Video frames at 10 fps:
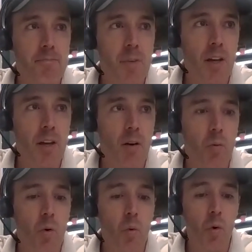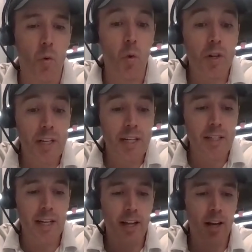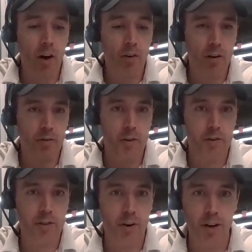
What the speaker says: We're succeeding on our first startup.